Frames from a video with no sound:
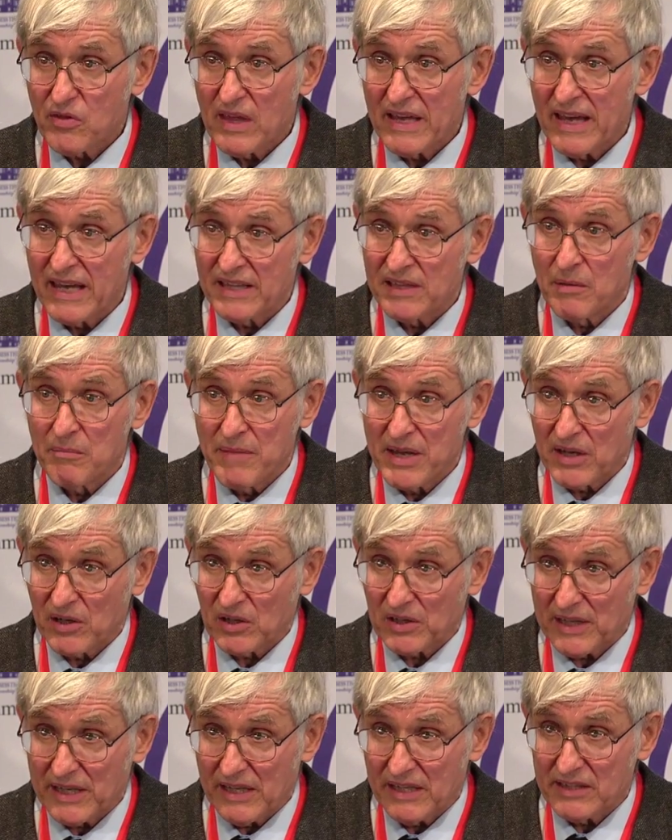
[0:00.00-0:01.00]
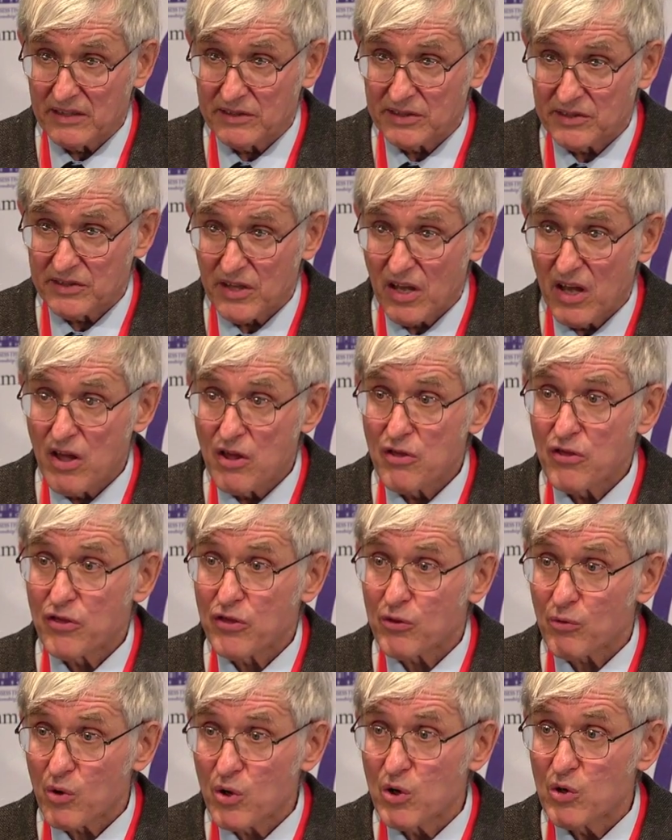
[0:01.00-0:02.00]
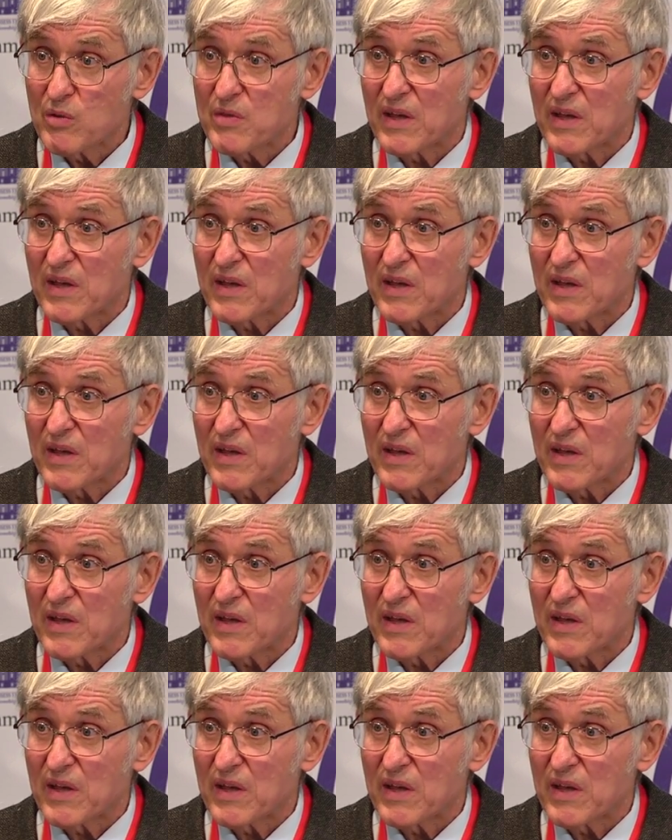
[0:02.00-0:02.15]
in the Middle East through